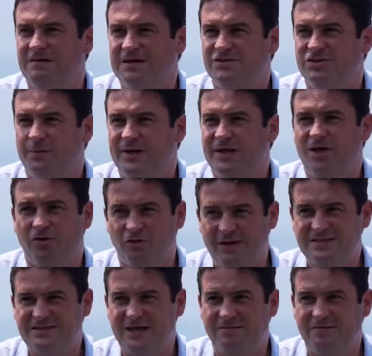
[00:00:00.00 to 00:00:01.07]
Thanks, Tommy.
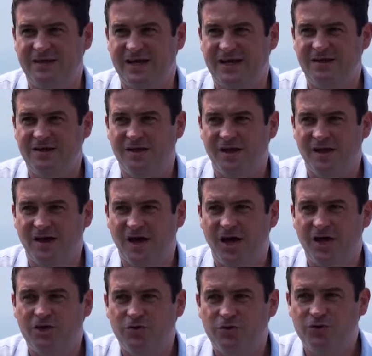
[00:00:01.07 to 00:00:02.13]
Great stuff again.
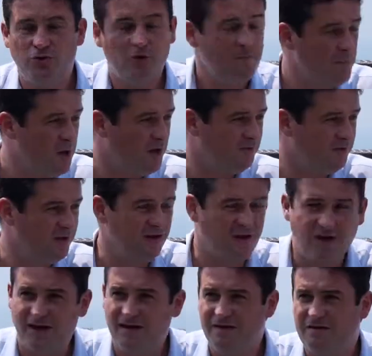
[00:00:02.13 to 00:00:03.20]
You join Martin and
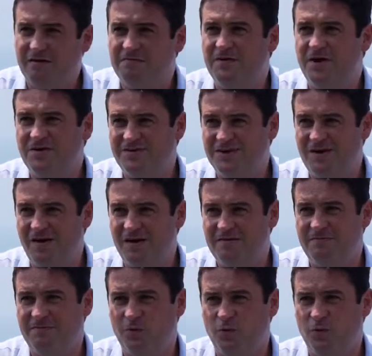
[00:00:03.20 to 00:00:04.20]
I 39